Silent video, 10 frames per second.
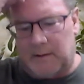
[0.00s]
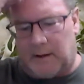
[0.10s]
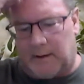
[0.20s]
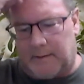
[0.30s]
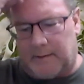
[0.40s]

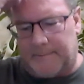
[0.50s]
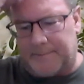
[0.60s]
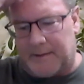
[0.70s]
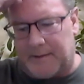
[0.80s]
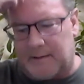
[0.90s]
And
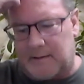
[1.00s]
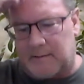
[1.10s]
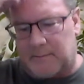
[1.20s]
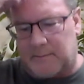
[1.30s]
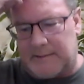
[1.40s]

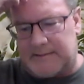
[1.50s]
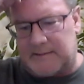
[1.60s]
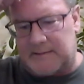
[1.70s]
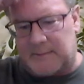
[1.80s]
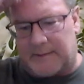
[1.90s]
3C
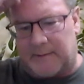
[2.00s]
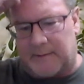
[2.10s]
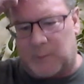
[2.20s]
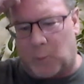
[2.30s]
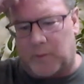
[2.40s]
is right around
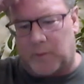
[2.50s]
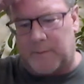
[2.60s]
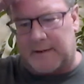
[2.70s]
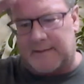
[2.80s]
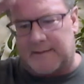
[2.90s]
the corner
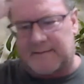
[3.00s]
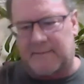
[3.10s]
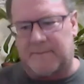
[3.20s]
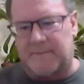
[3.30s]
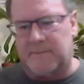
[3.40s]
because
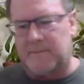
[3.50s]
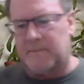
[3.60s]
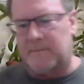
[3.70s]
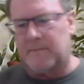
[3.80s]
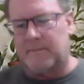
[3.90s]
of
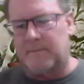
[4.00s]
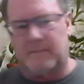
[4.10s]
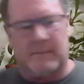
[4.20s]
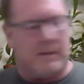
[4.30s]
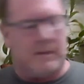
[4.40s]

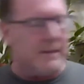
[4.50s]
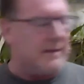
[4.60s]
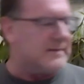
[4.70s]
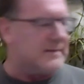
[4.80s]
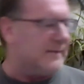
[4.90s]

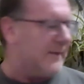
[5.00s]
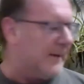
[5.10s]
the